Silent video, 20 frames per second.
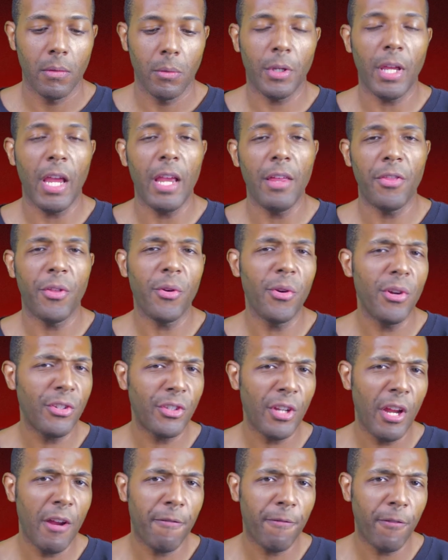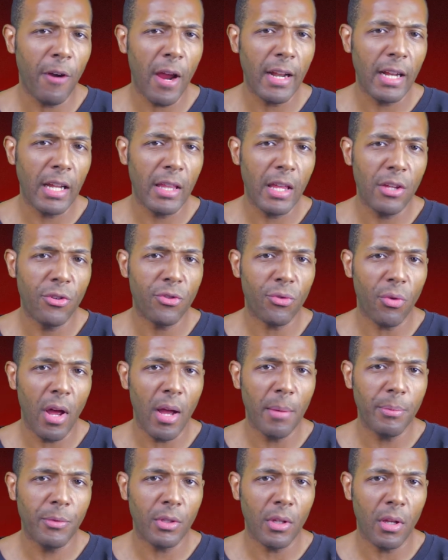Okay, Thursday or Friday, they
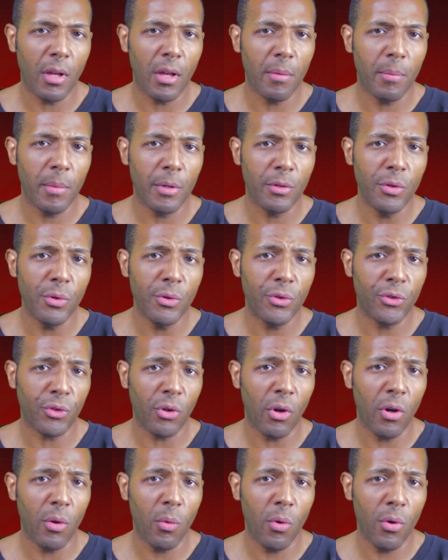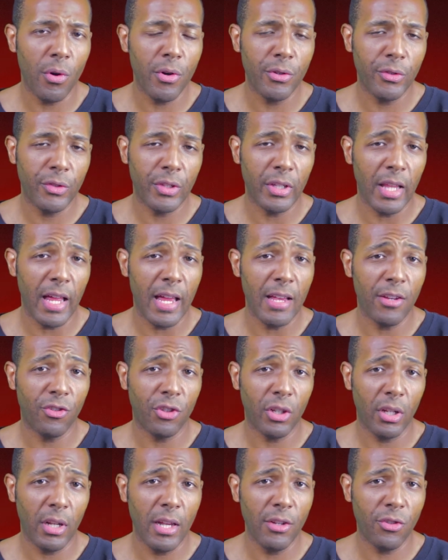dropped um, a new Star Wars The
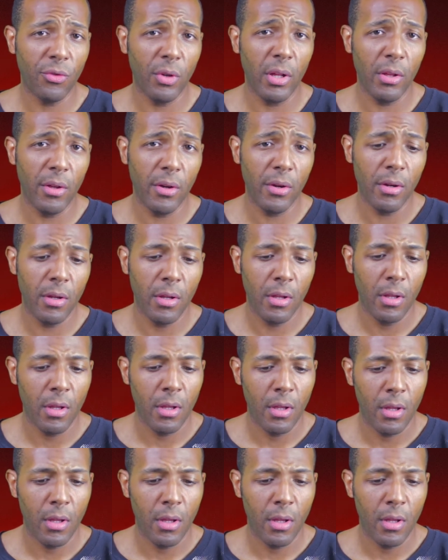Last Jedi trailer.